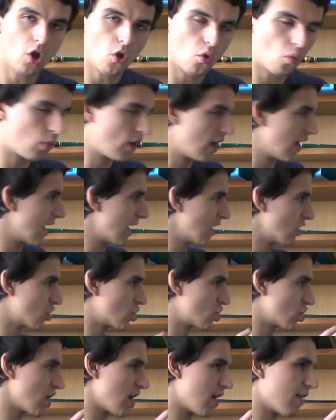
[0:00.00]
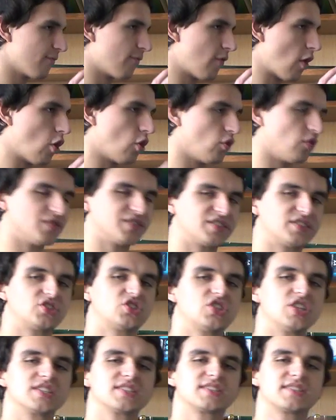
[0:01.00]
which involves
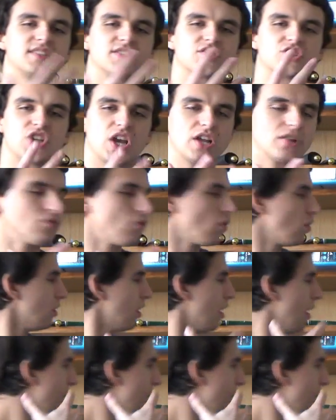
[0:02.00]
just the general